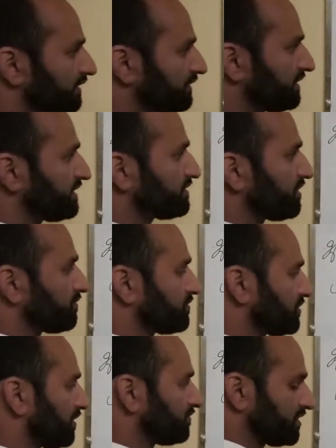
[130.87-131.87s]
D
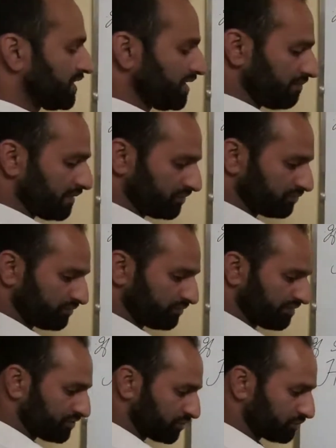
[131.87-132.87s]
subscript J, but we
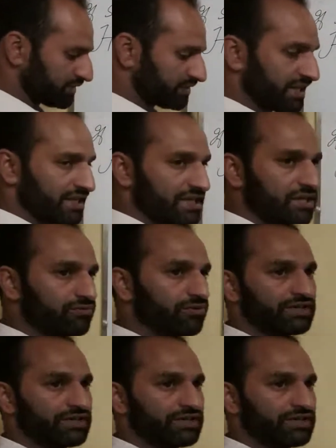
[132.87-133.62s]
will show that they are equal